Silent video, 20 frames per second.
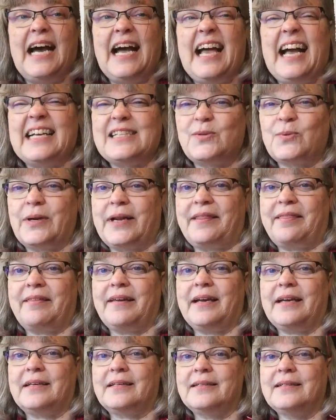That's what I
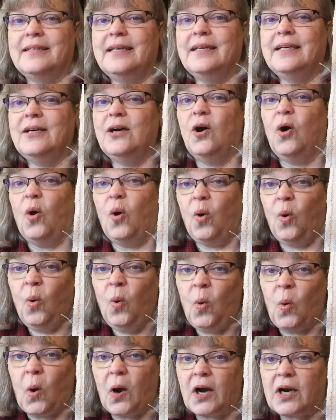think.
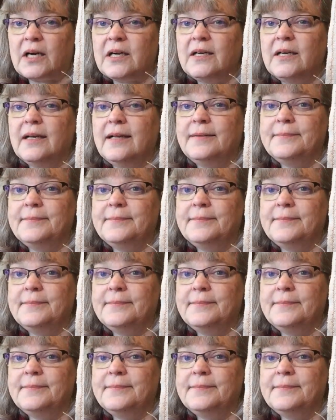Or